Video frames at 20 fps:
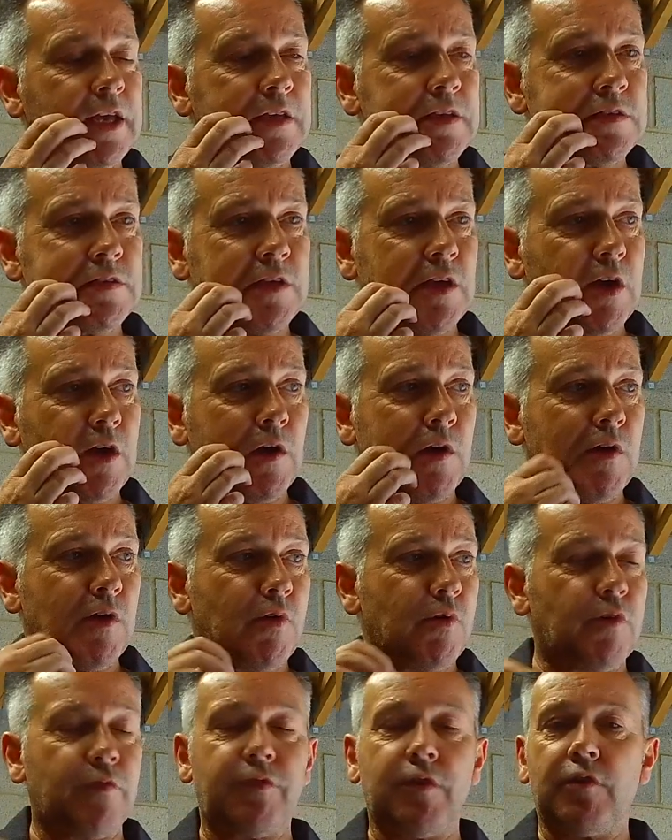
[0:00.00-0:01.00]
So
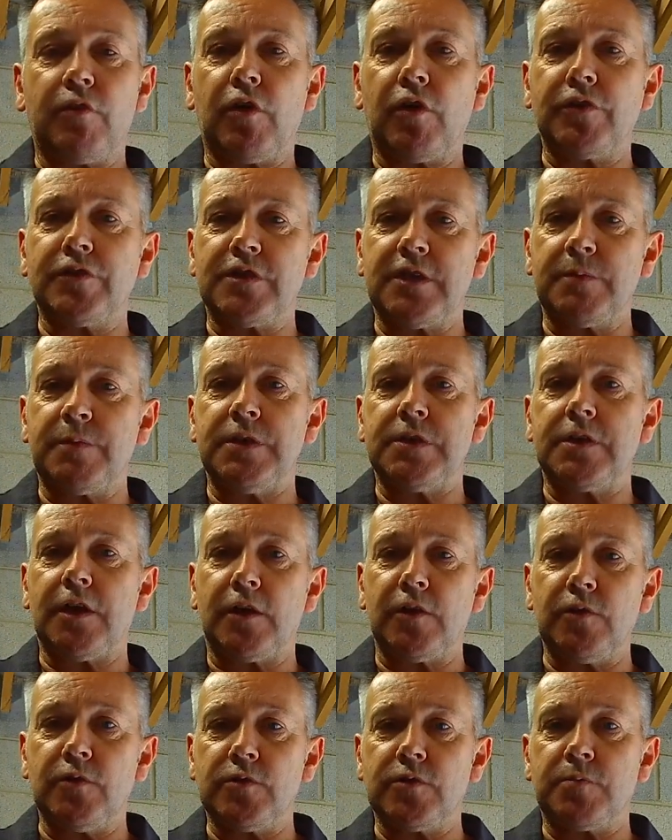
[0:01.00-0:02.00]
if you're on tippy
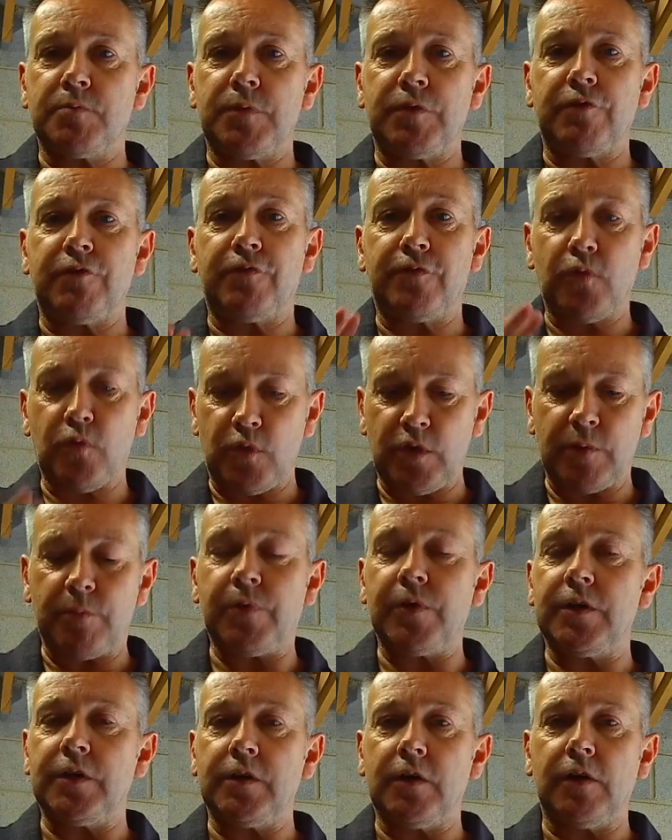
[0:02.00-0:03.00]
toes before you
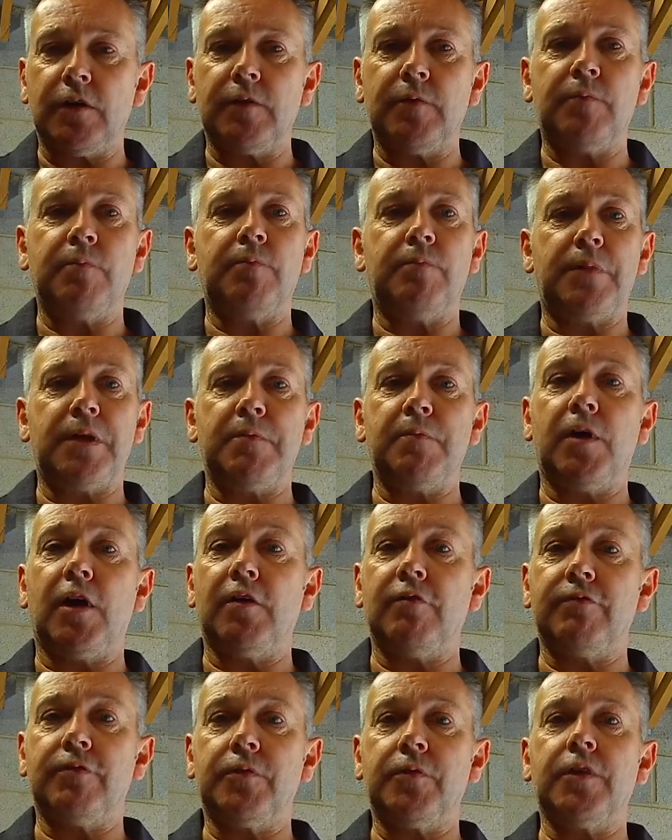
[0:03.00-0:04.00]
put it on, be
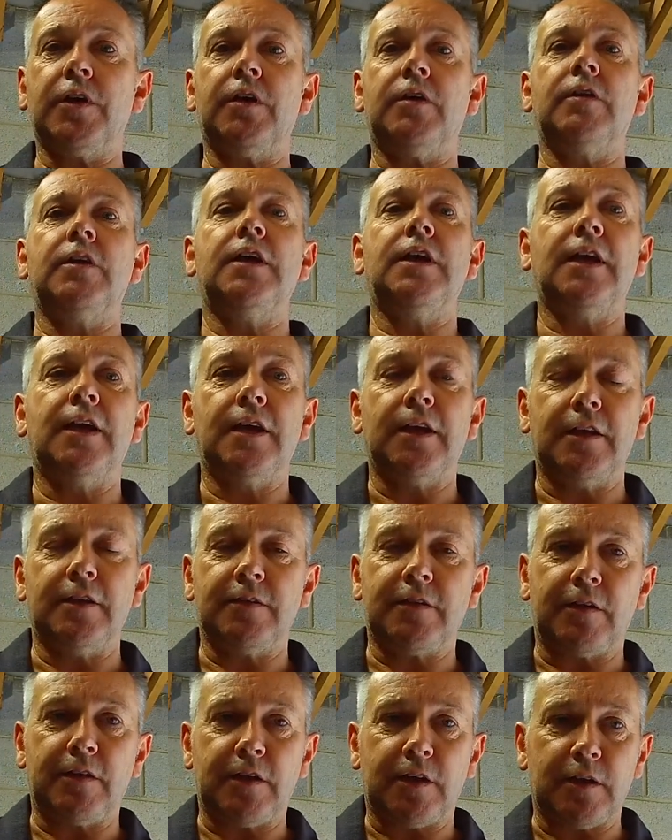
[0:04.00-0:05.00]
mindful that
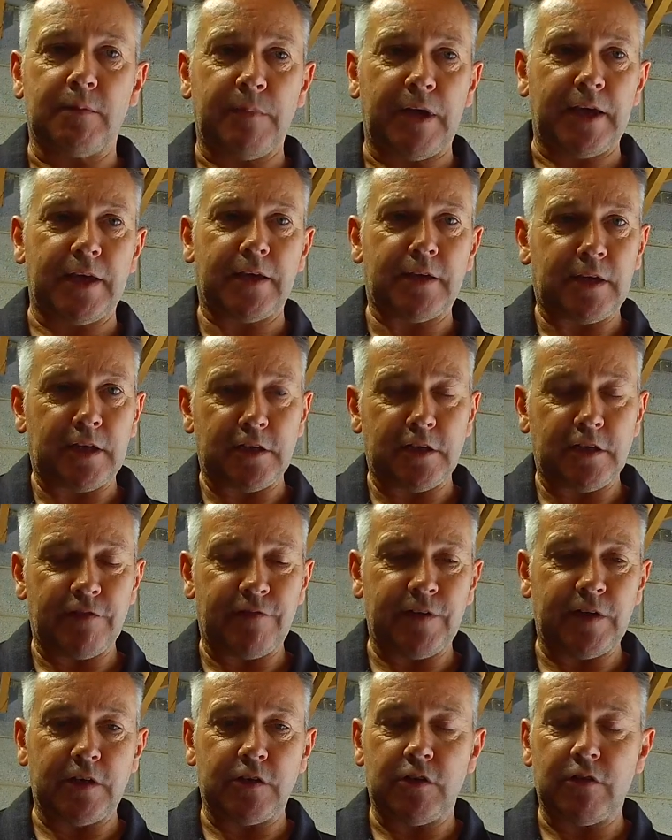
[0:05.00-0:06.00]
it's only going to make getting your
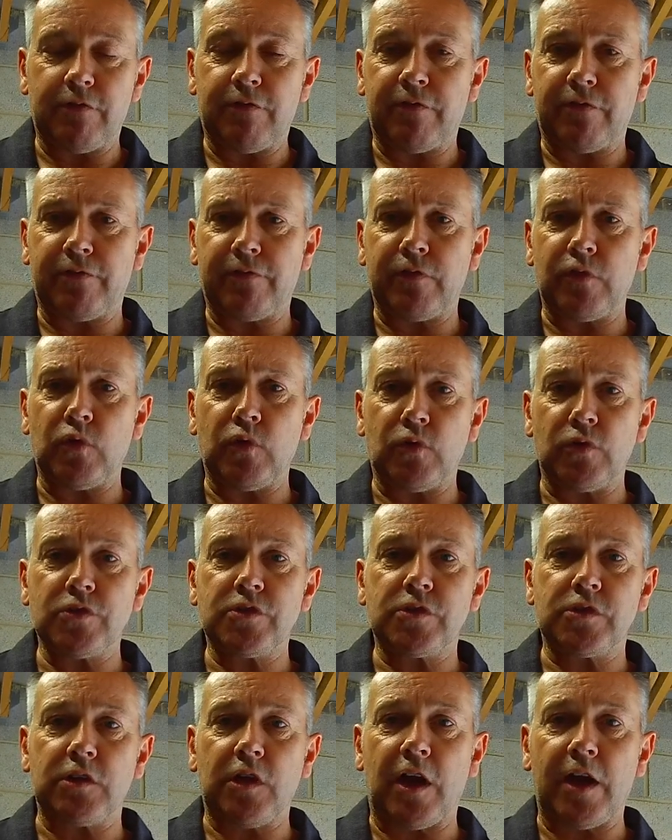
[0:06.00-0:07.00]
feet to the floor
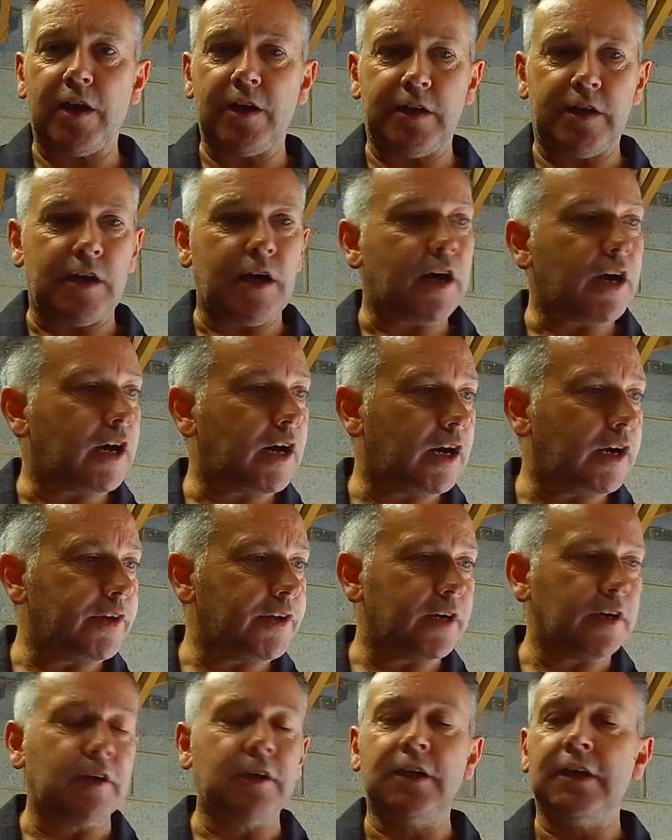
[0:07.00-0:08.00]
slightly
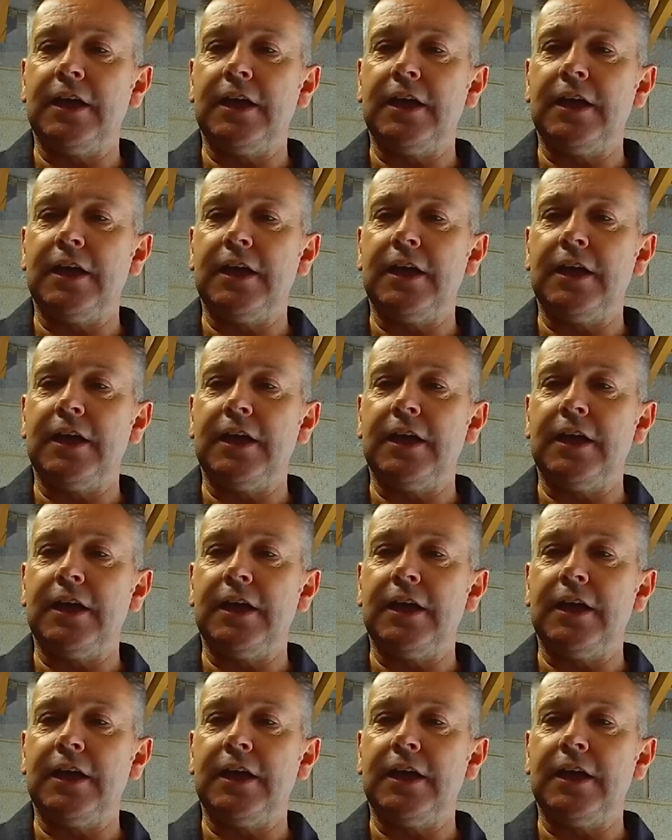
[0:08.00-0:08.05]
harder.